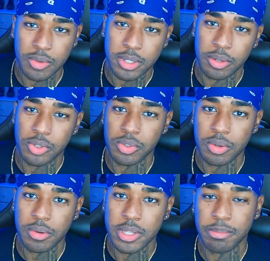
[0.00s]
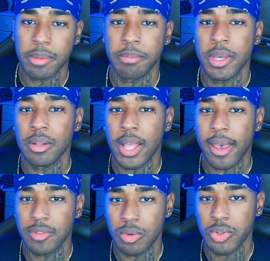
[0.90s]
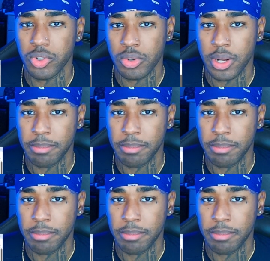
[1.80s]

steal, destroys, but build lives to ensure